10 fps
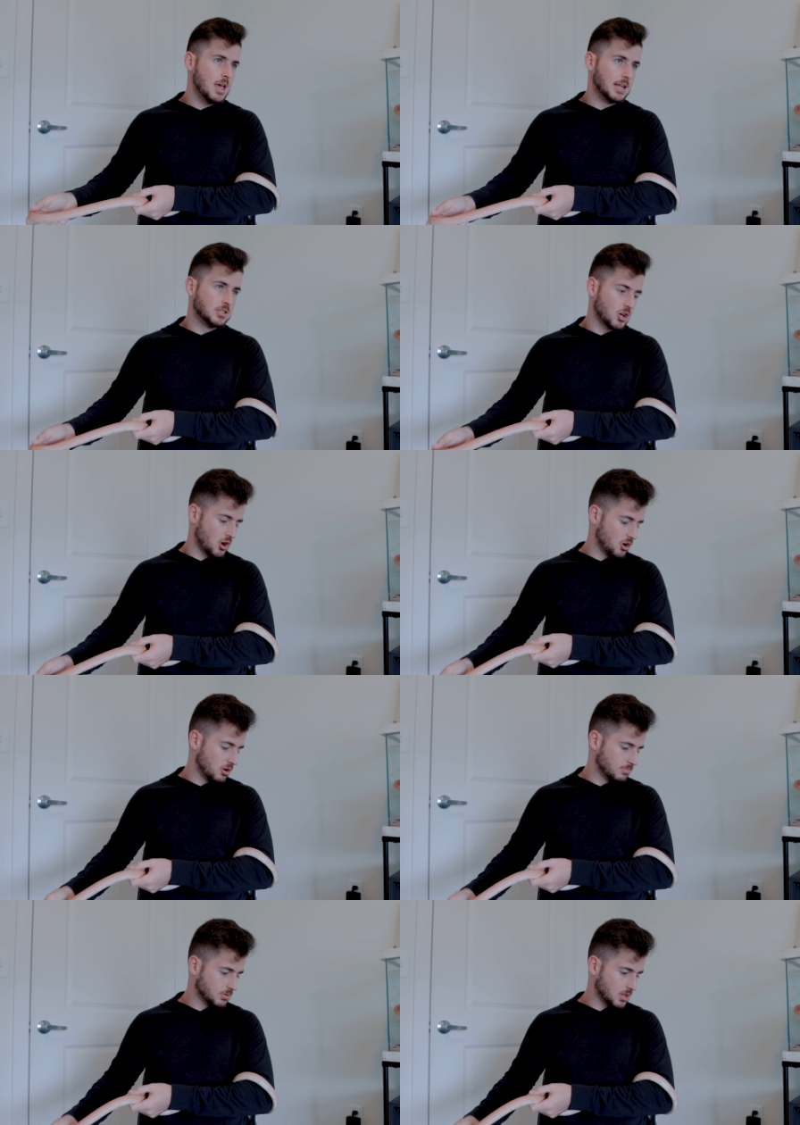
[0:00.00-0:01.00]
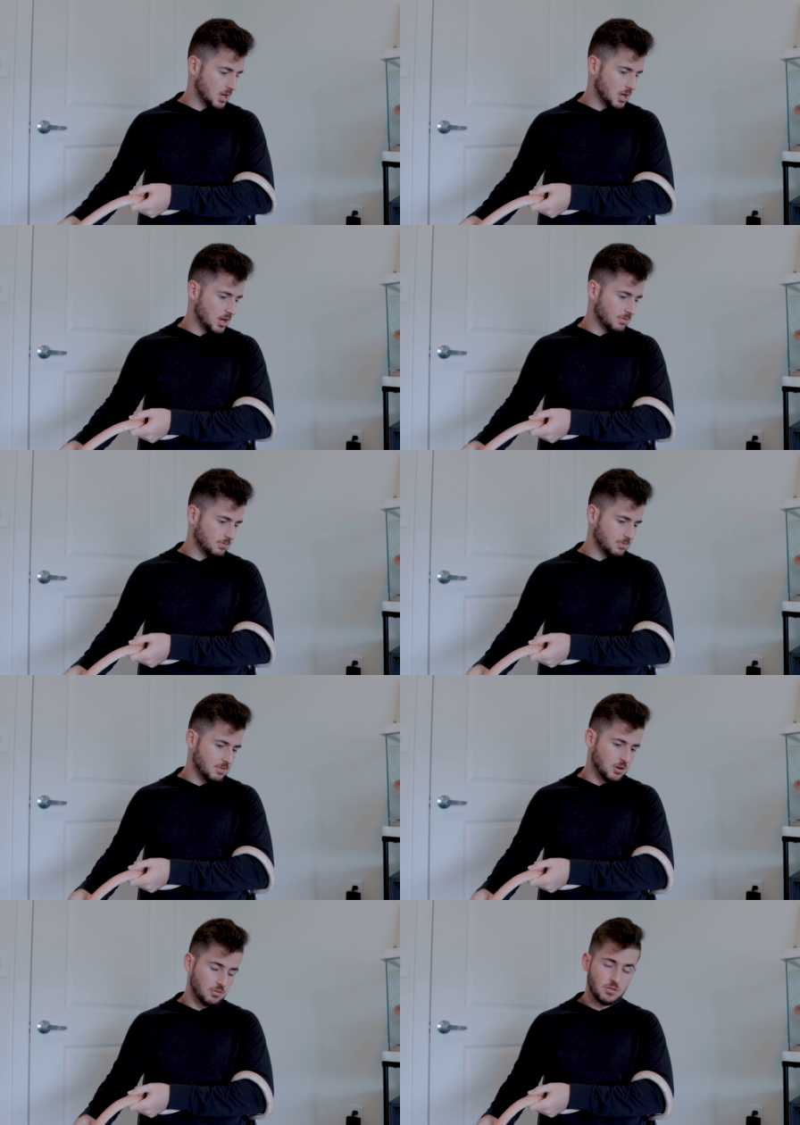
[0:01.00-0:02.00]
in terms of,
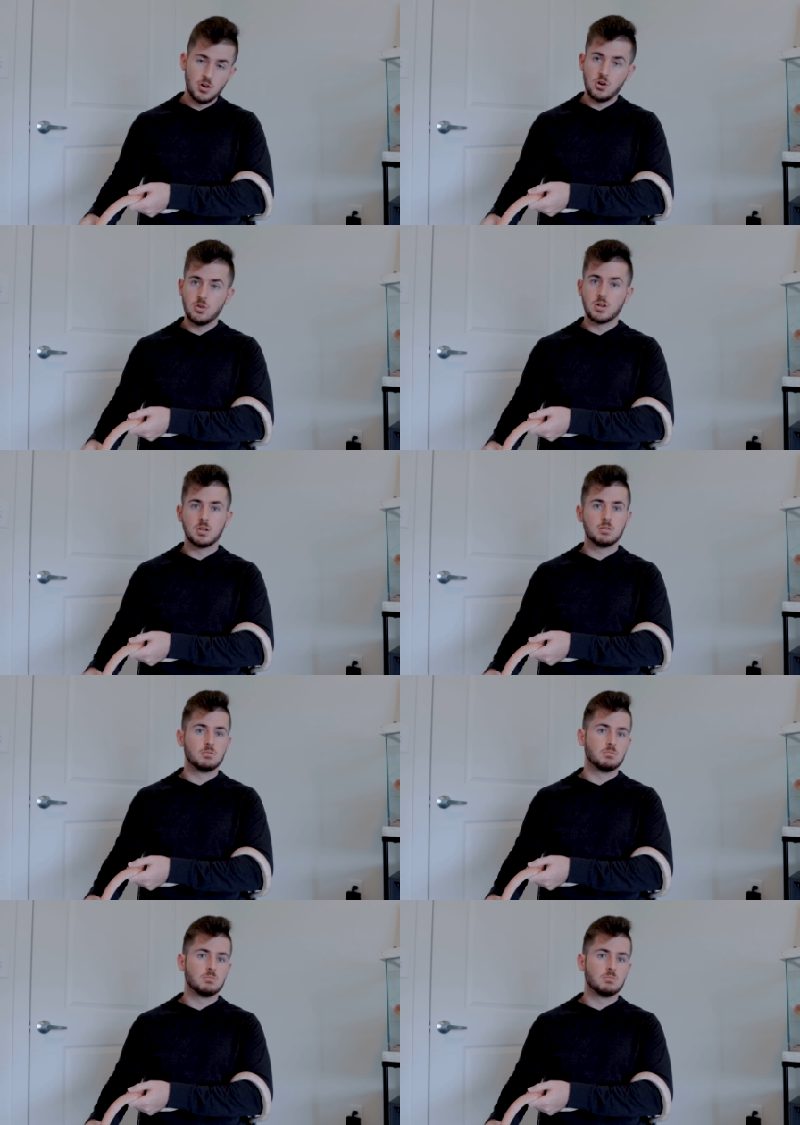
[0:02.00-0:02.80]
you know, food.